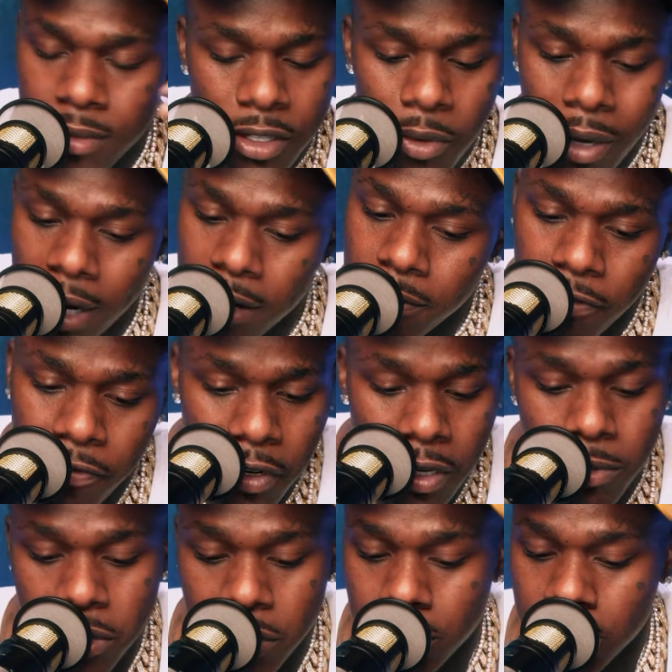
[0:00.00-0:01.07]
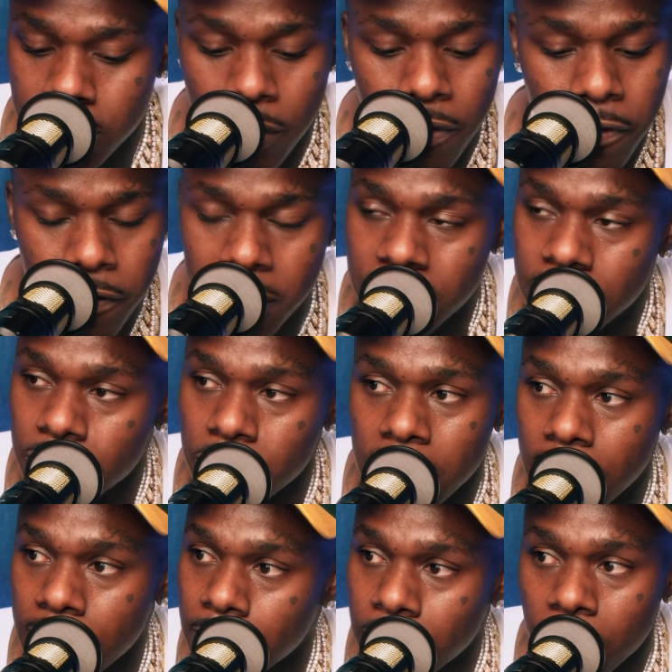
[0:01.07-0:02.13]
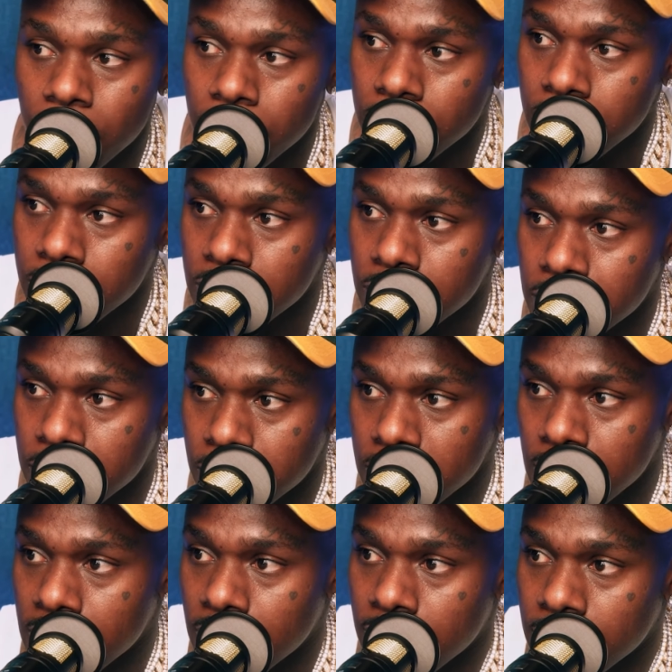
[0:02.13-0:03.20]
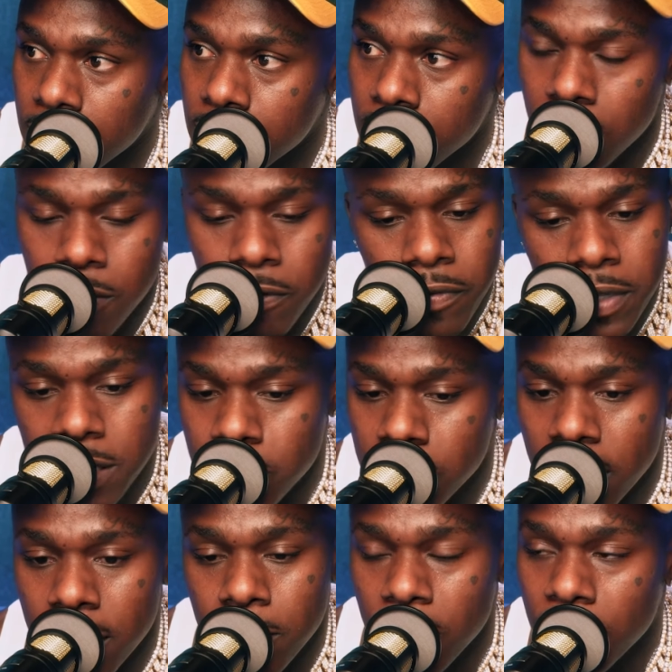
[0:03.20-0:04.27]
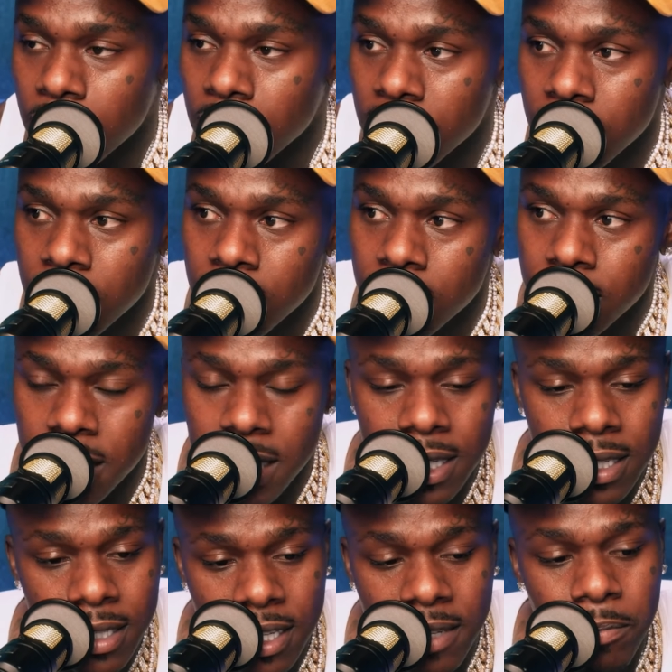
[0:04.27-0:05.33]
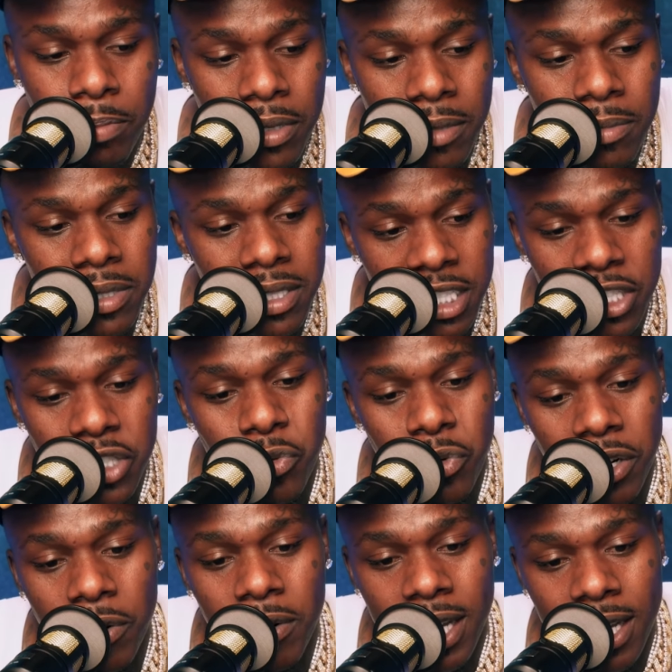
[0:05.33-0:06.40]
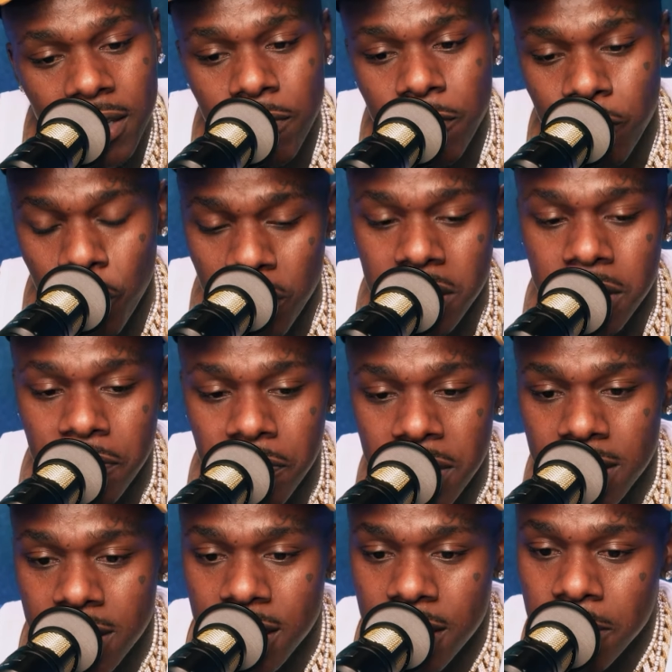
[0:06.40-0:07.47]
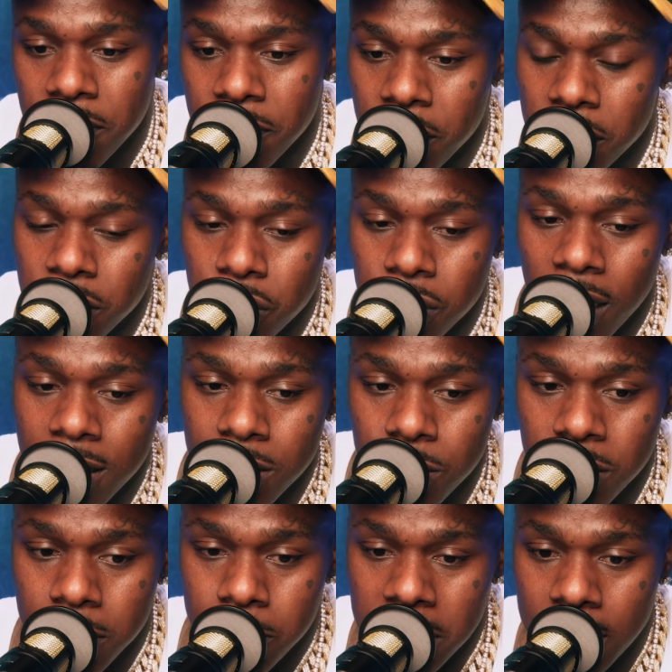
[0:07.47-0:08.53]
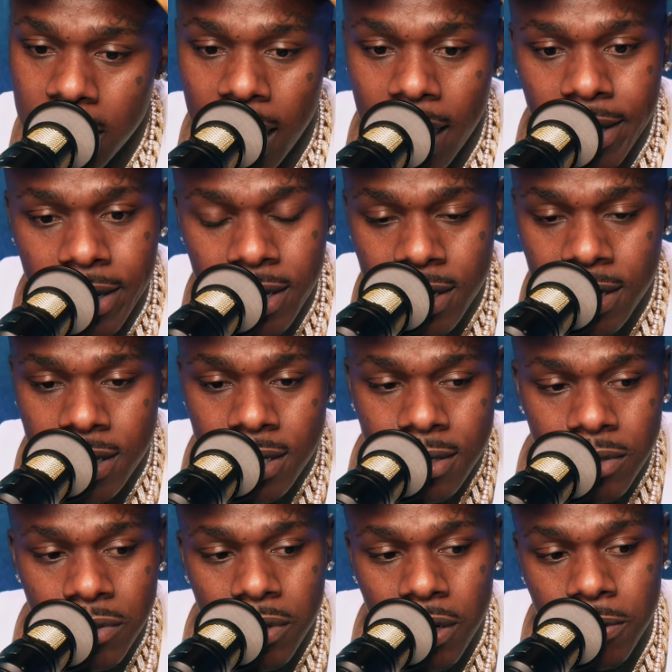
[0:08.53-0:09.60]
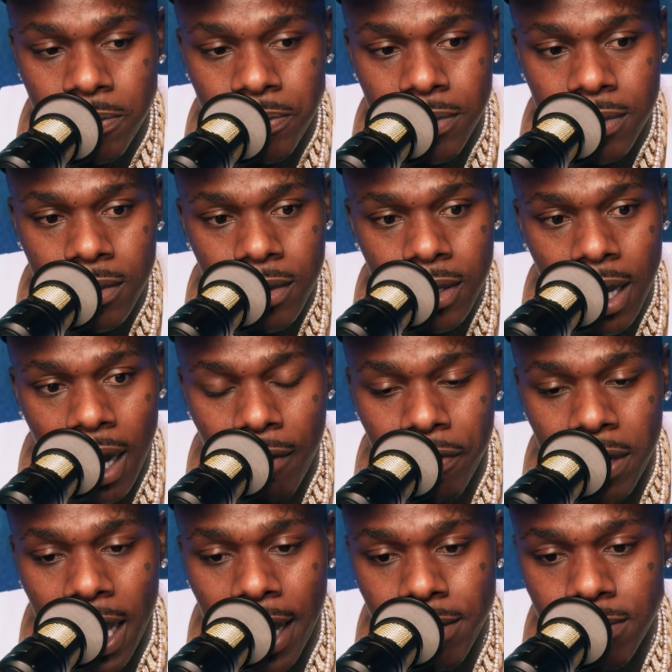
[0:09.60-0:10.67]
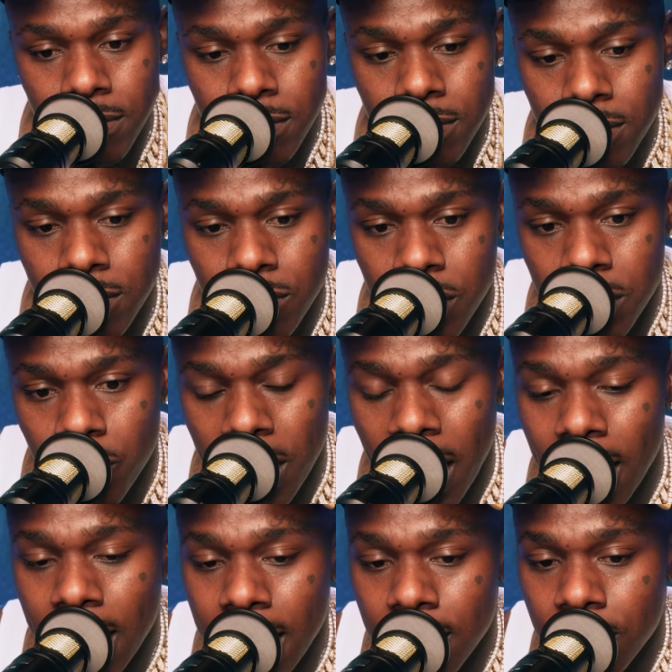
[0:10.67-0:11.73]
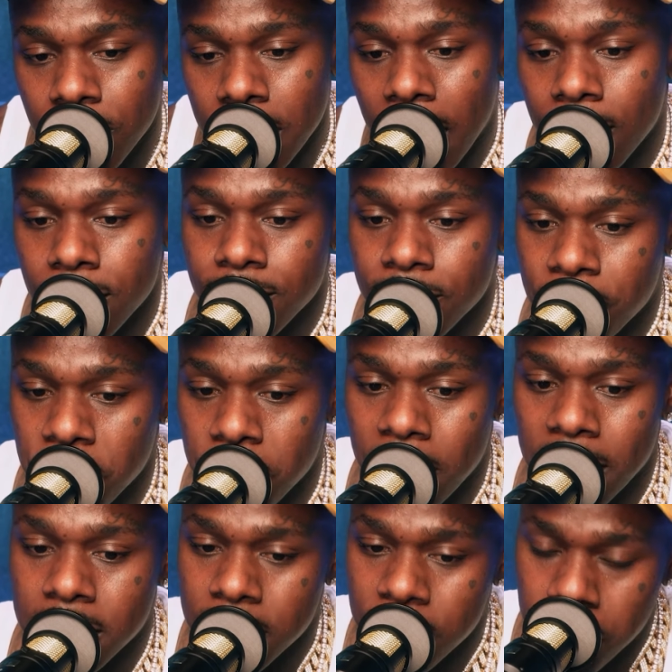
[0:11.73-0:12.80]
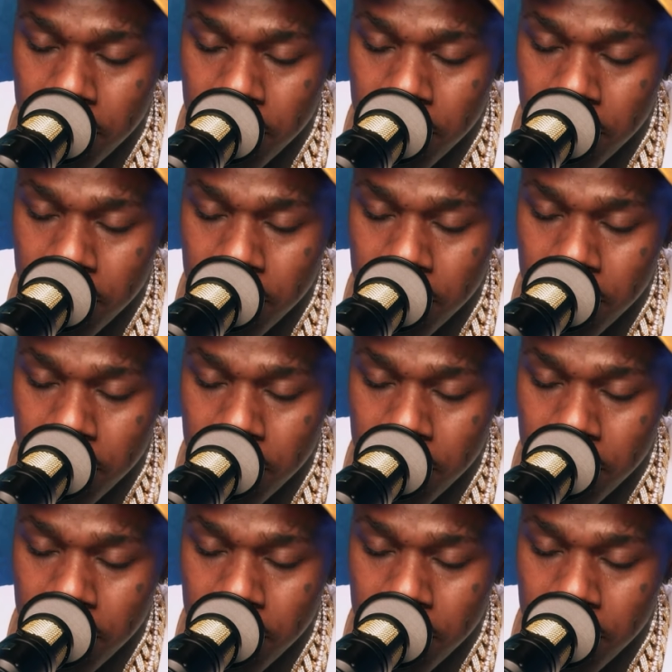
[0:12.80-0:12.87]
why the fuck would you don't fix what ain't broke? You get what I'm saying? Don't fix what ain't broke. get put in a position where, okay, you forced to fix something before you try to. Because me, like, you know, I feel like when I feel myself